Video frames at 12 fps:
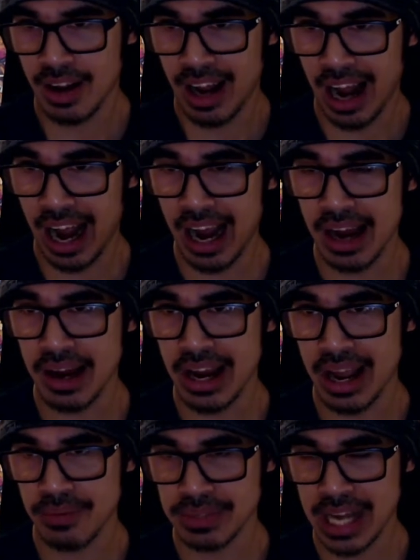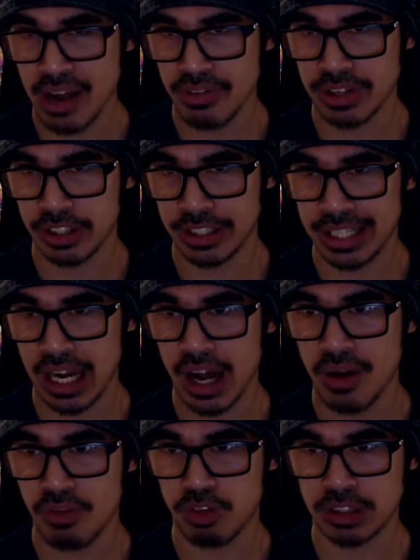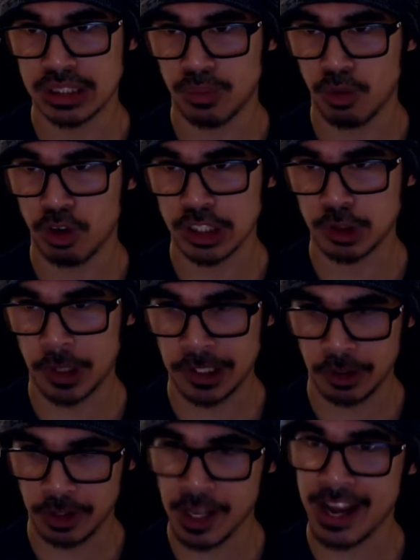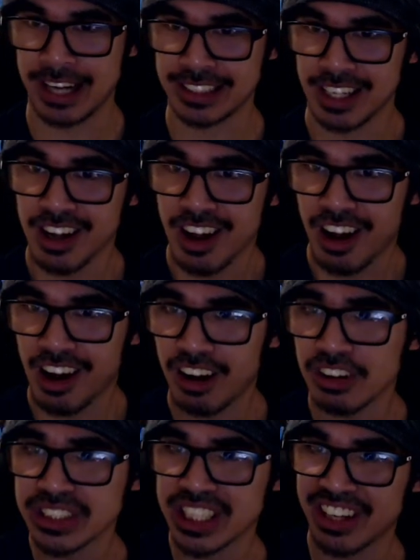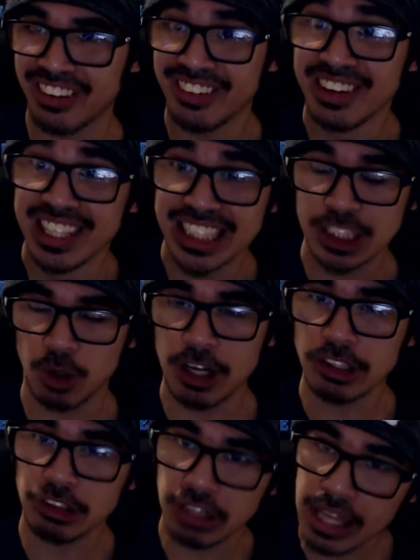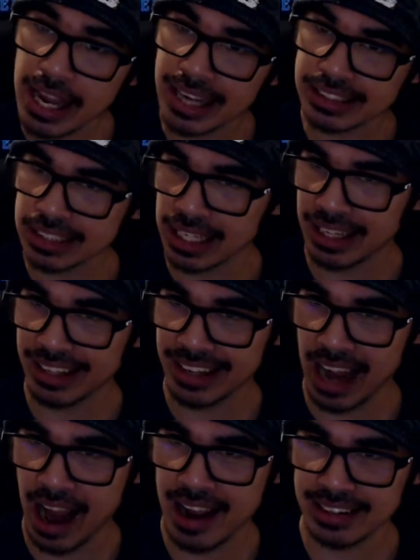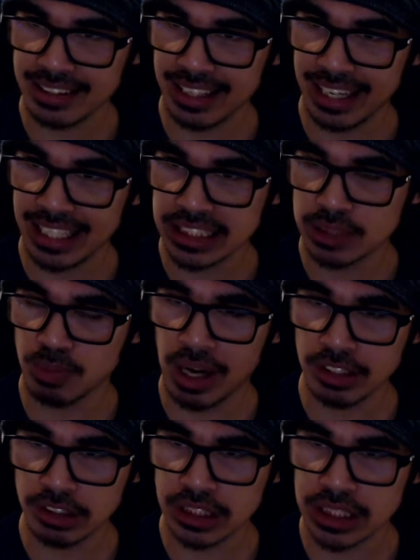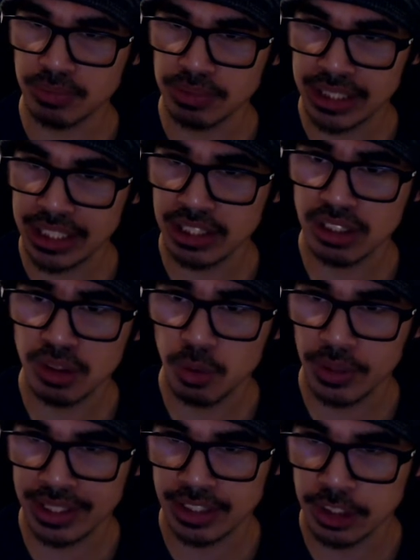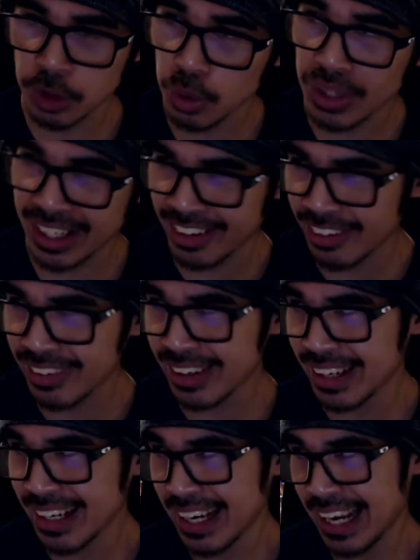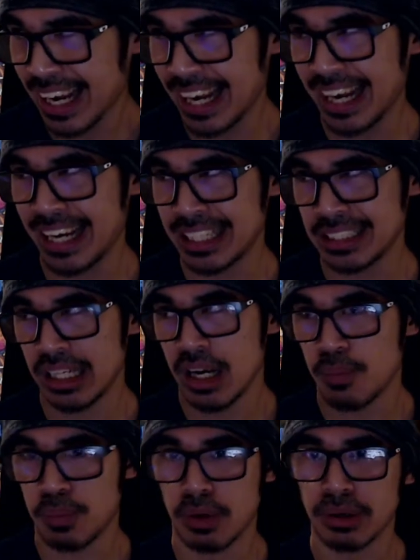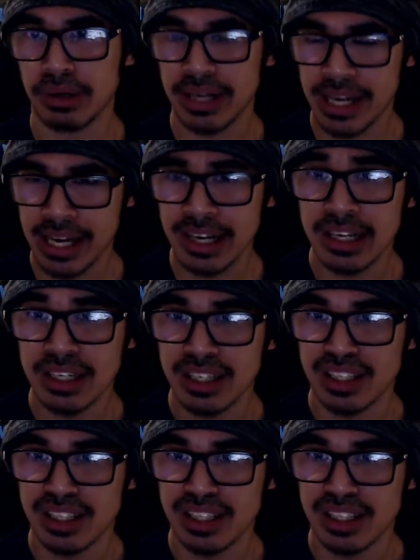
I am definitely up for some more Stranger Things. Also, Stranger Things got a sponsorship deal with New Coke and Burger King.